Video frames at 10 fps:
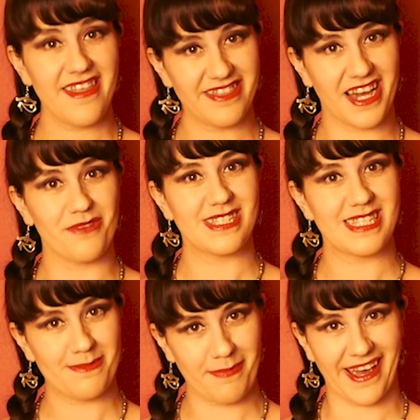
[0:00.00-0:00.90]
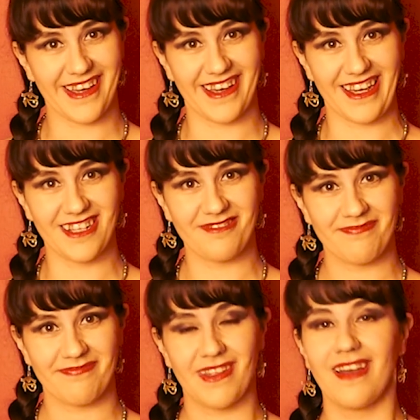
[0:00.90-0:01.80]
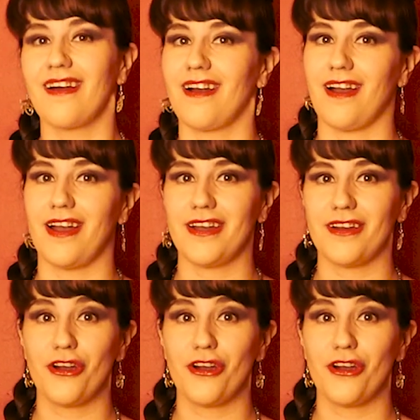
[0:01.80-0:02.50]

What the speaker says: And was spanking. I